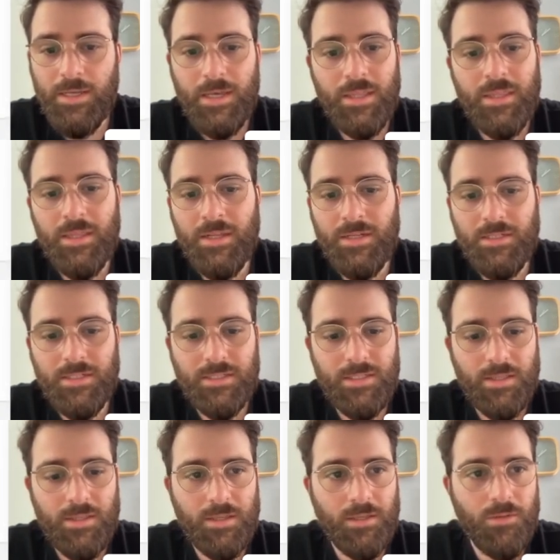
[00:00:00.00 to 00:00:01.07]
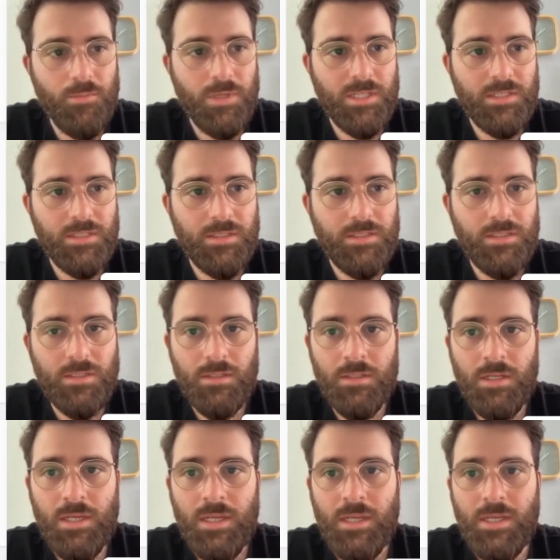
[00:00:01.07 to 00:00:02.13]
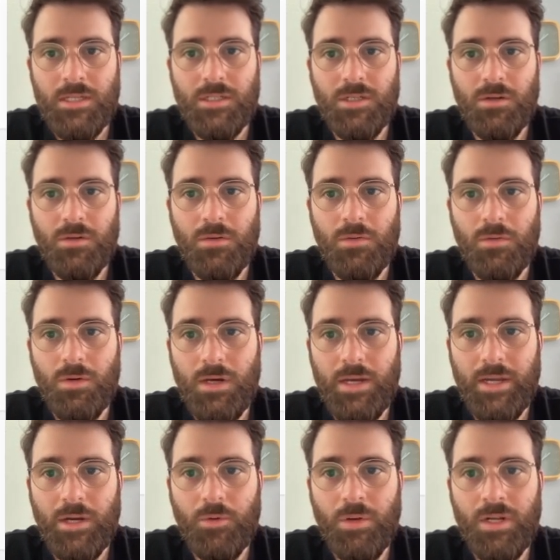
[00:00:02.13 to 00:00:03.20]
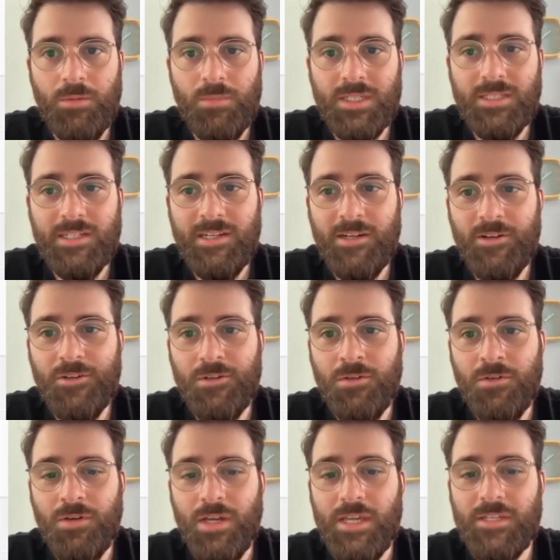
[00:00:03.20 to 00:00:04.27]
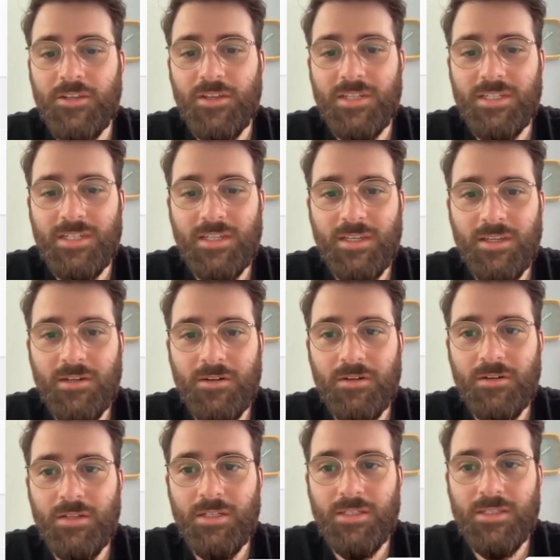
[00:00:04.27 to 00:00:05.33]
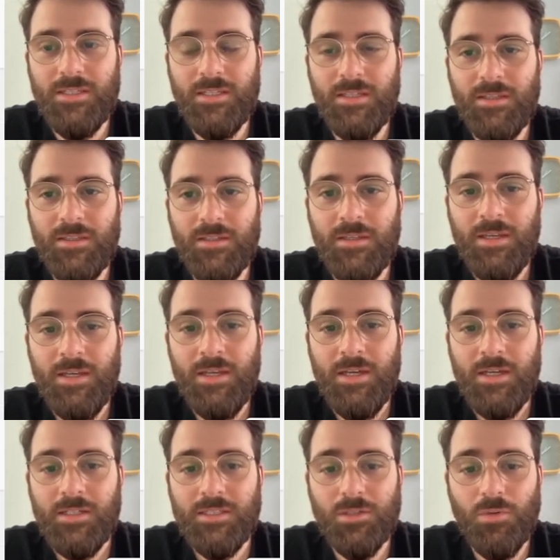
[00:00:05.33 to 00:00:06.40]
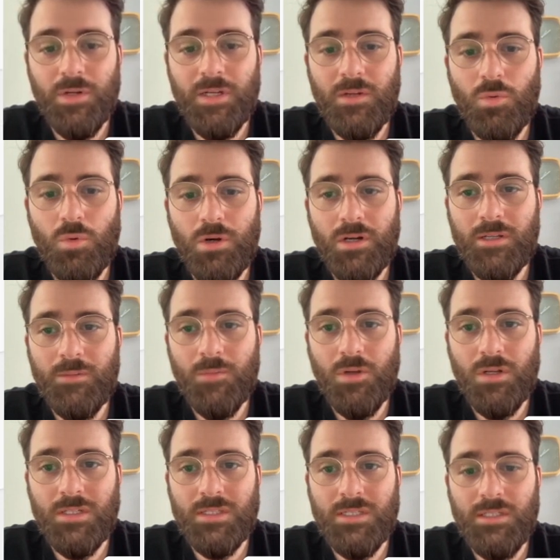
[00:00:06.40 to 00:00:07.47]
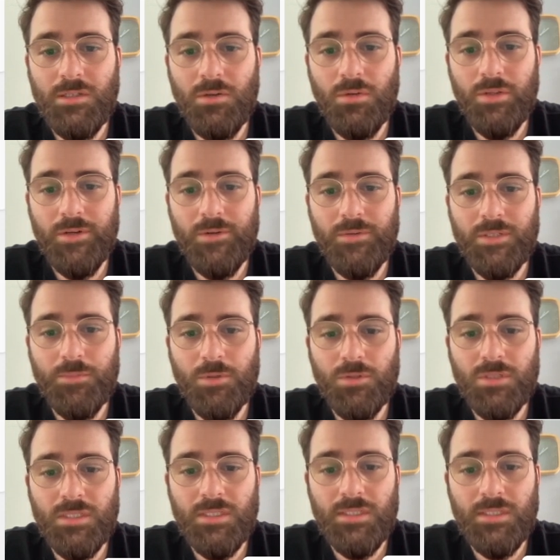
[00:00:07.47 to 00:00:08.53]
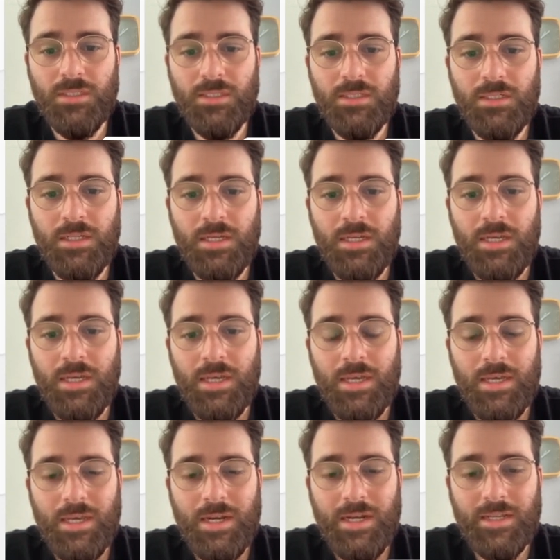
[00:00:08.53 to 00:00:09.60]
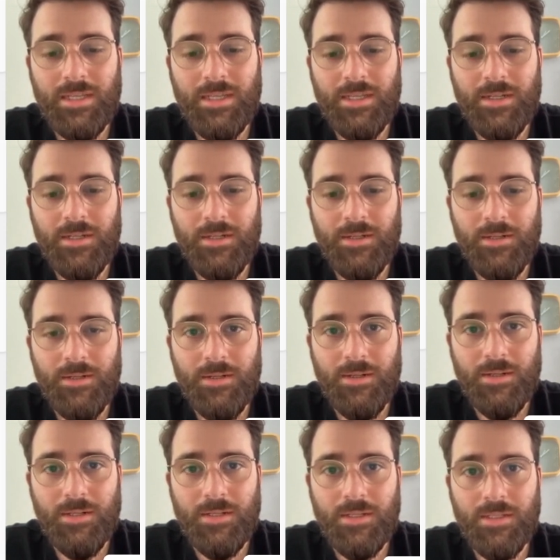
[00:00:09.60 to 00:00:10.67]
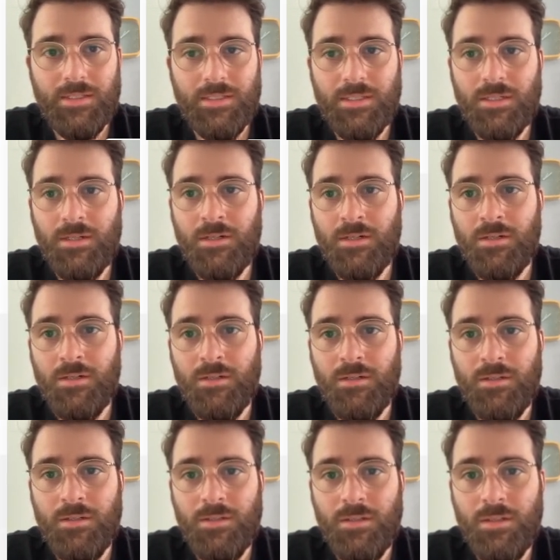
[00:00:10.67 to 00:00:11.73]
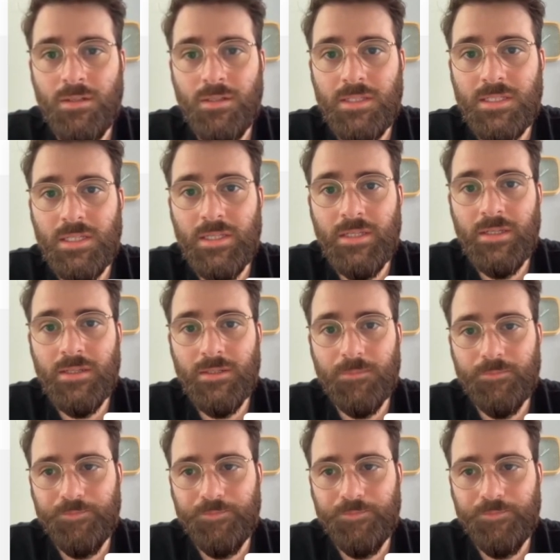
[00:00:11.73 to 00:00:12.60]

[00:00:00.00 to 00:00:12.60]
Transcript: And then there's the thank you message. So I created my scenario. As you can see here, it's the screen where I'm gonna see all the responses, and I can share this link.